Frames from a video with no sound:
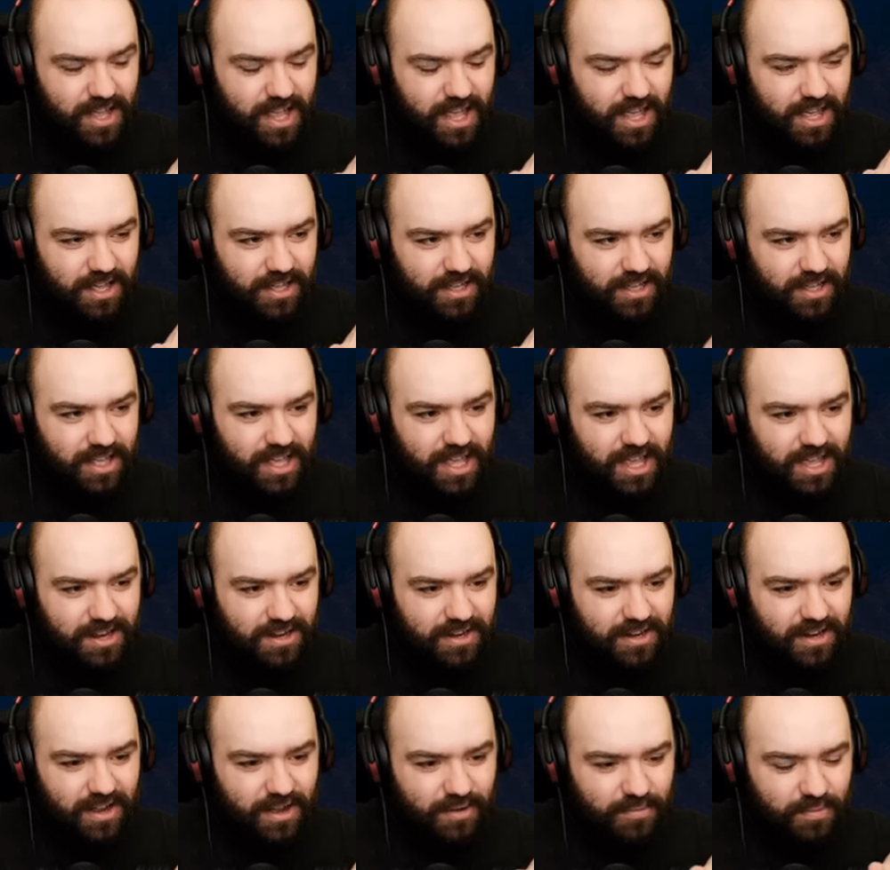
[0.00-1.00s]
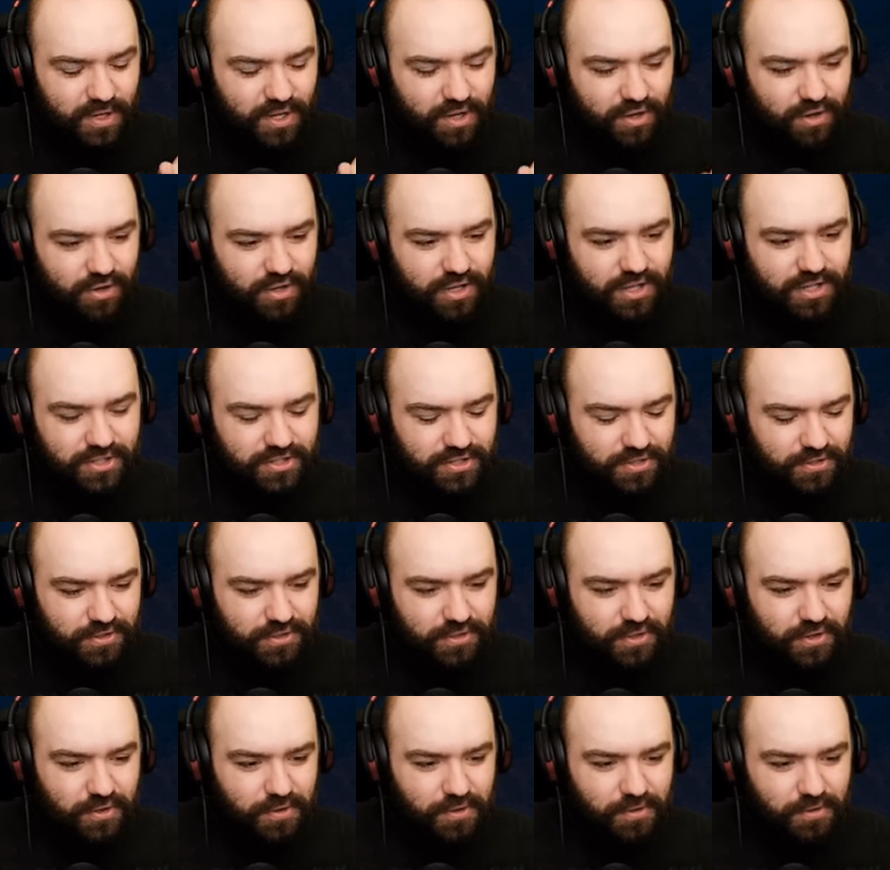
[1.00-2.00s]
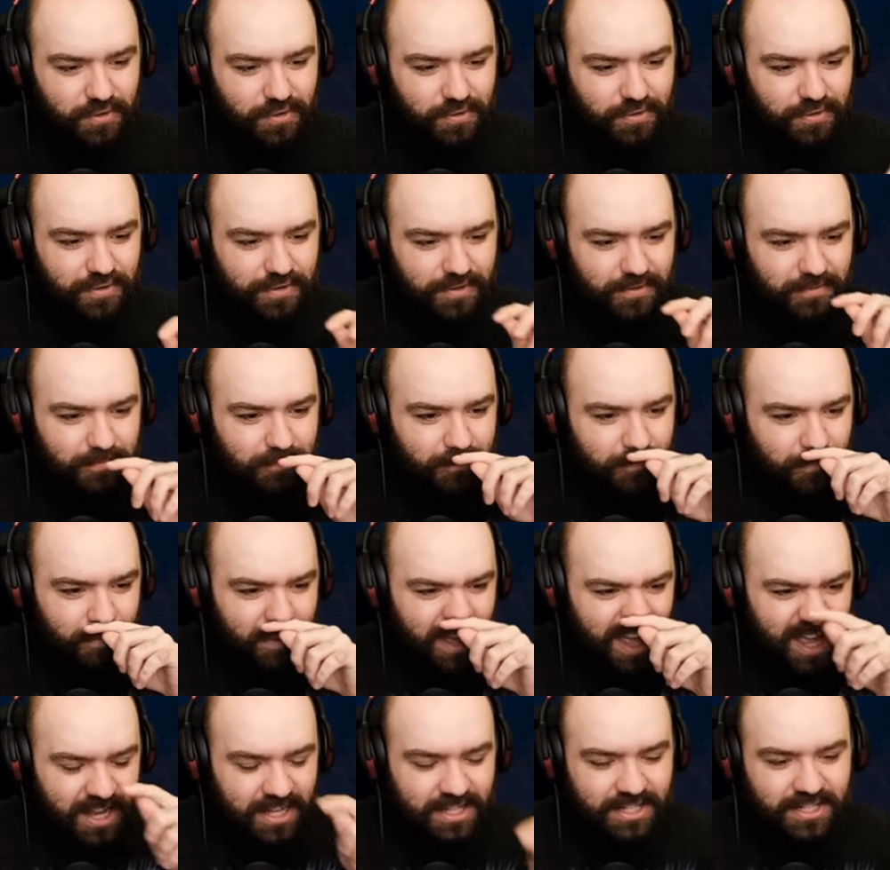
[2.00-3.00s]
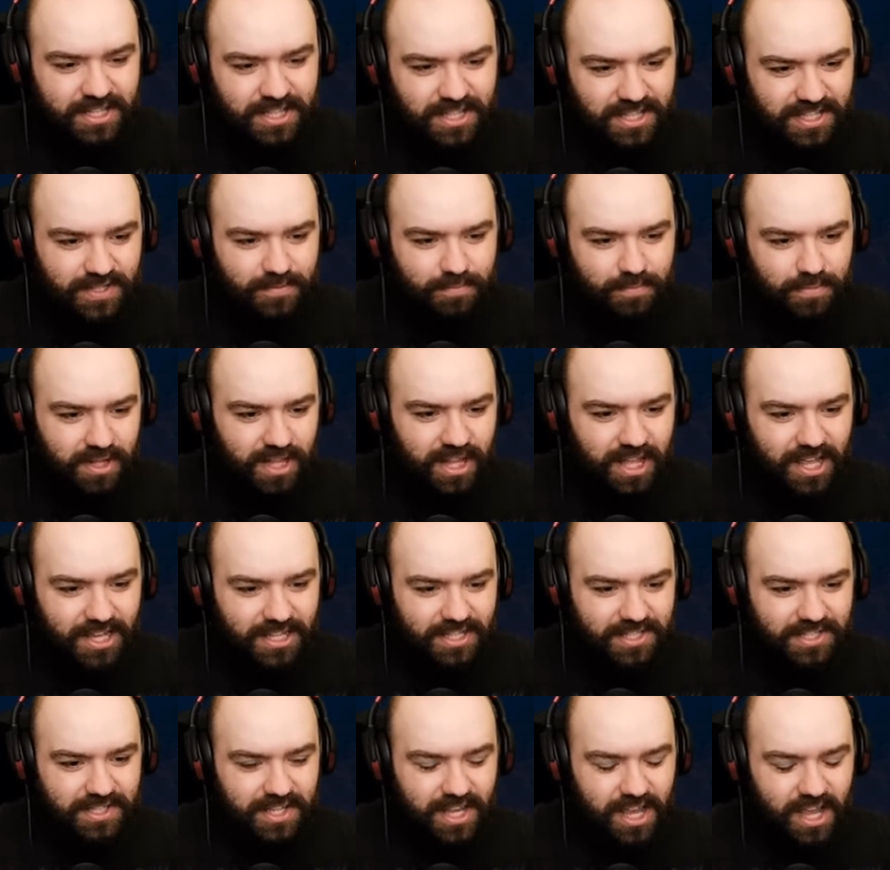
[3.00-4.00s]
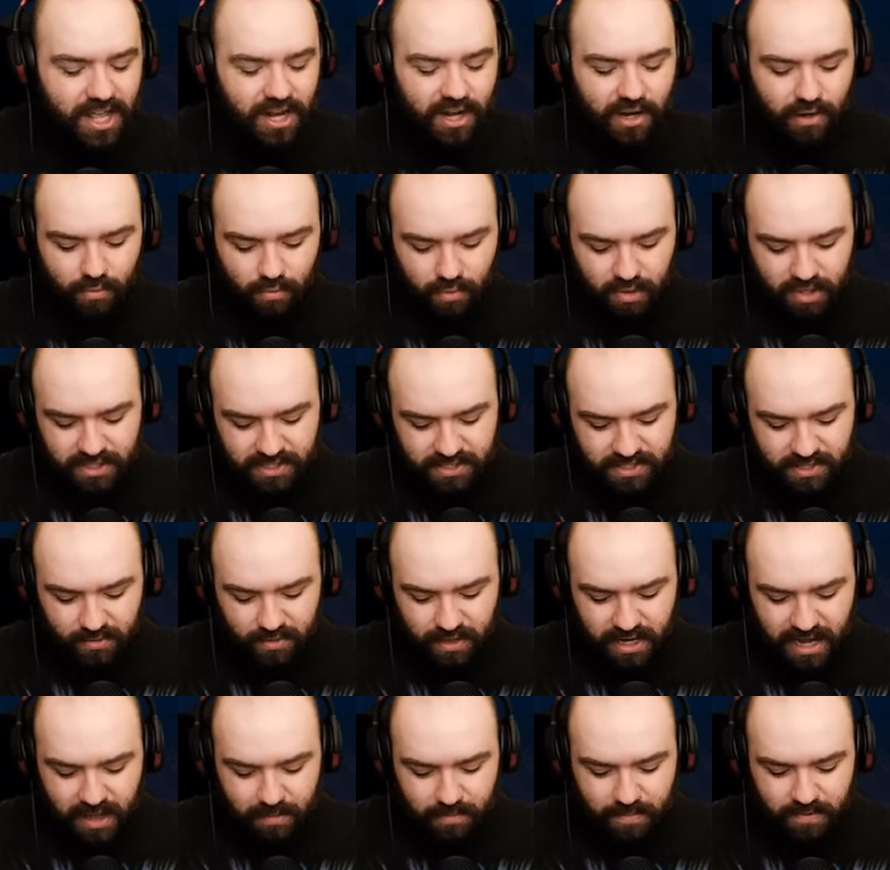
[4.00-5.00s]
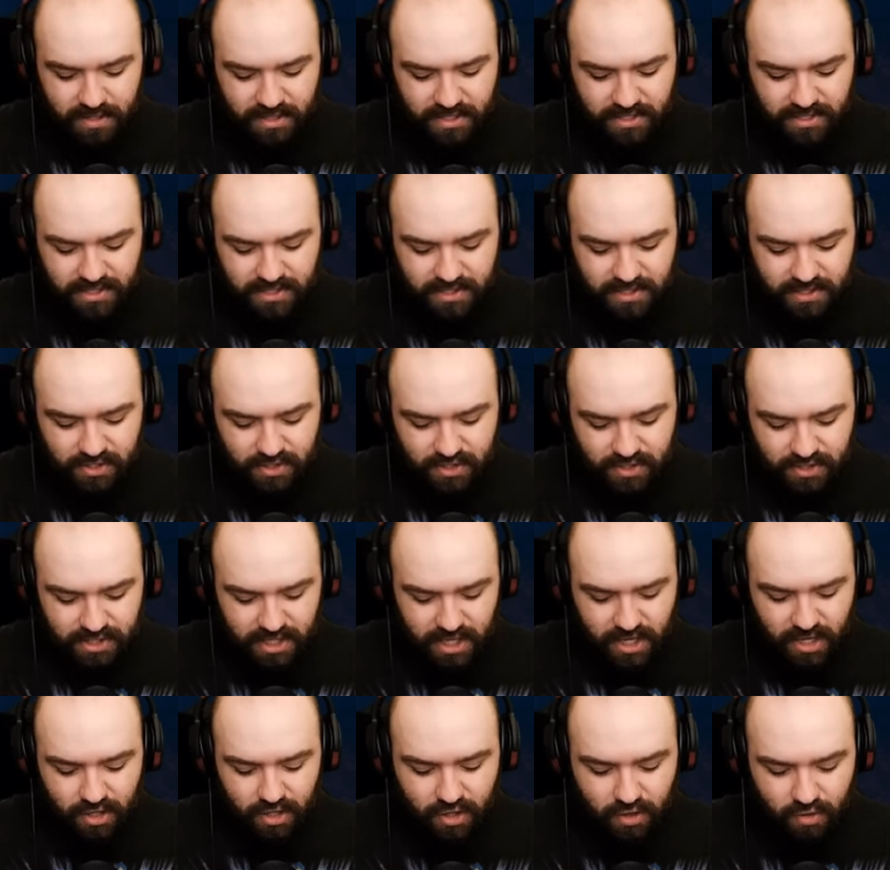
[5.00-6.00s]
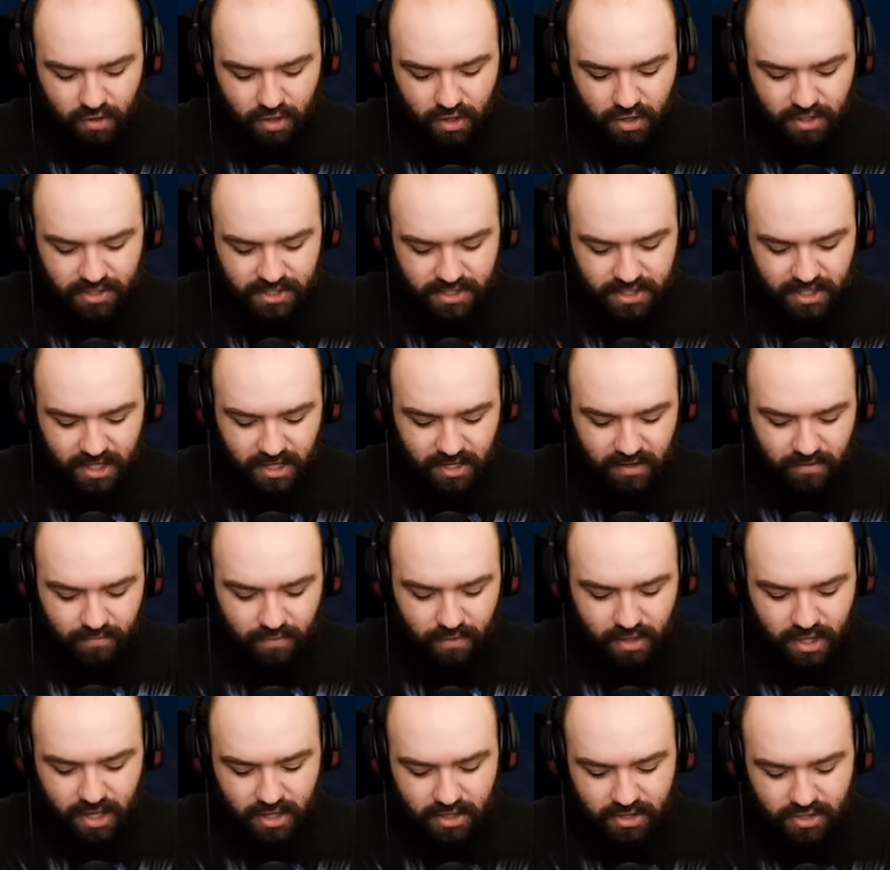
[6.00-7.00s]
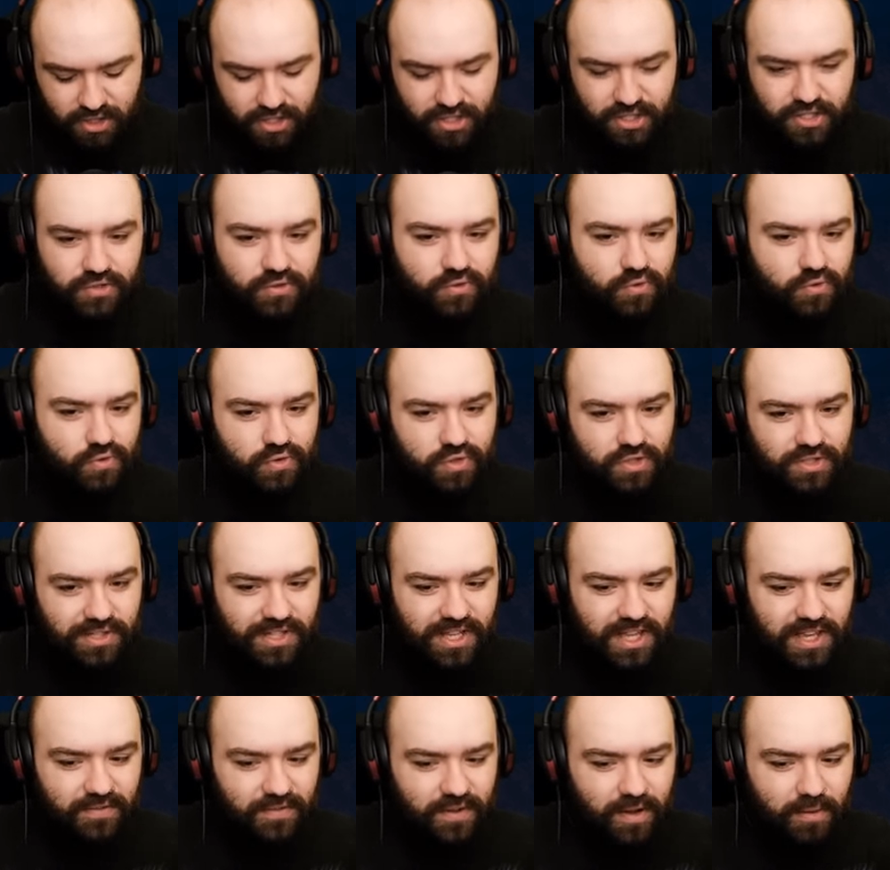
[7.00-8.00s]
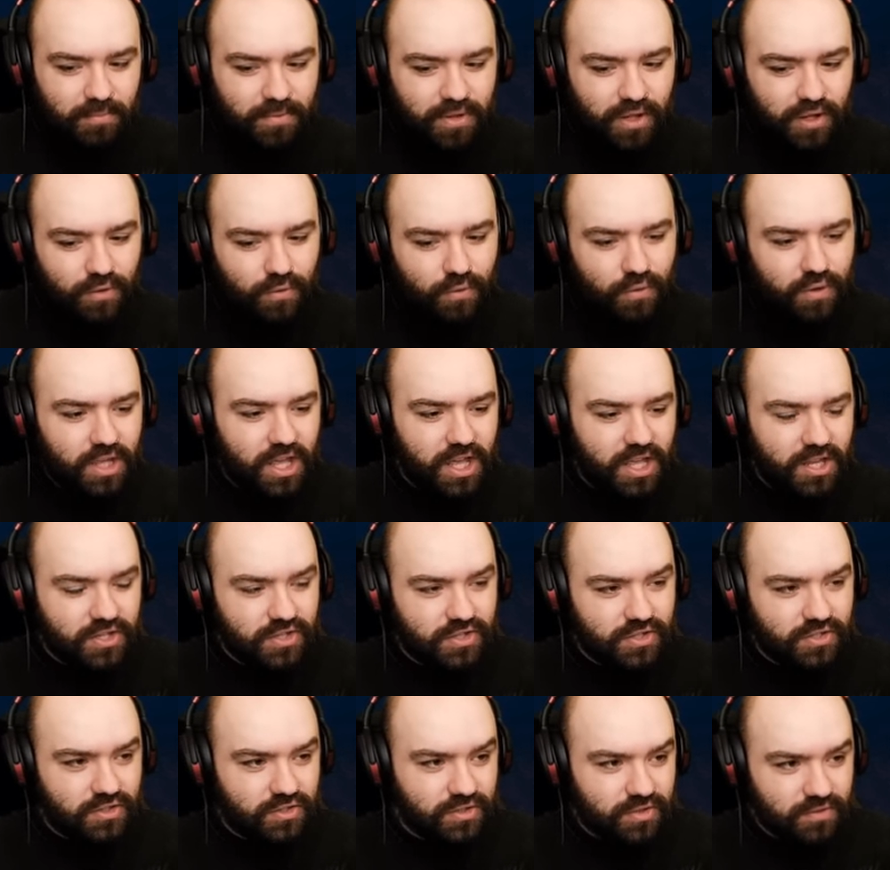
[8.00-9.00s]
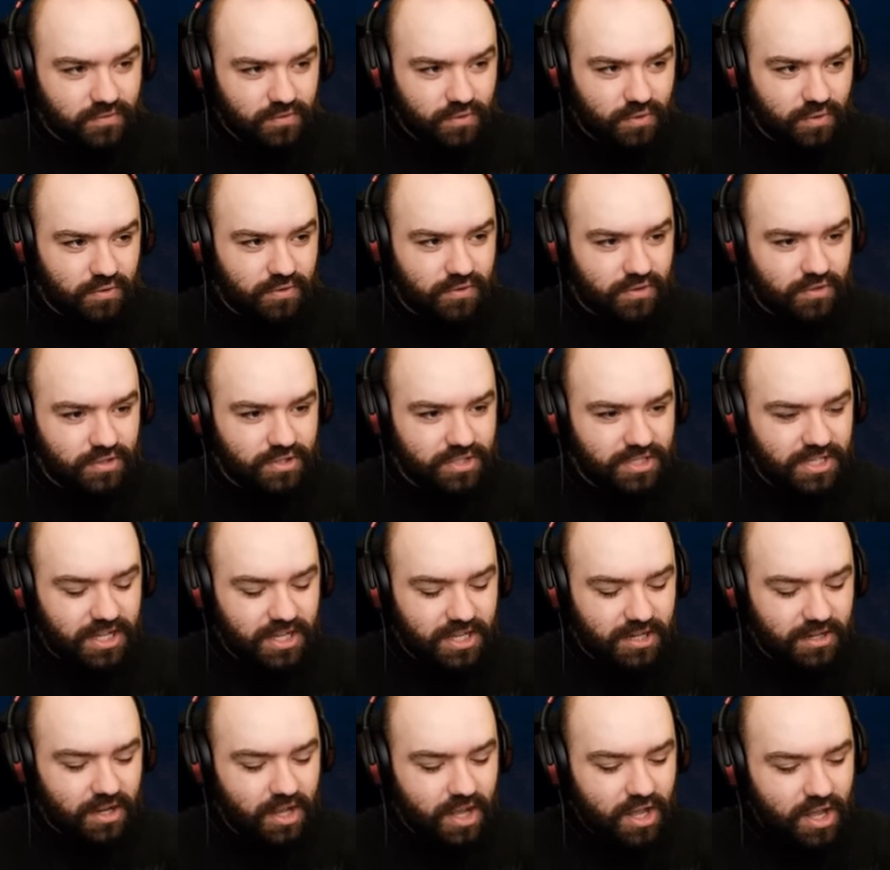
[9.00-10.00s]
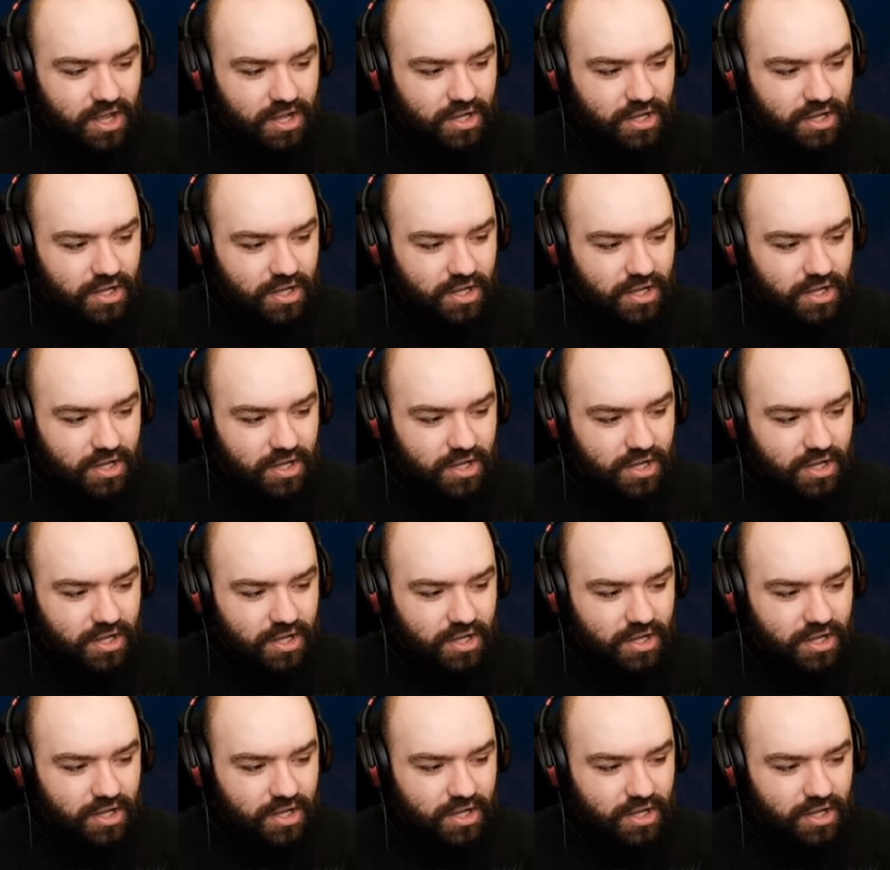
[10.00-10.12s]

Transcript: again, we're going to go back to this place and I want to see what happens just out of curiosity if we actually do just give up the location to Vault 13.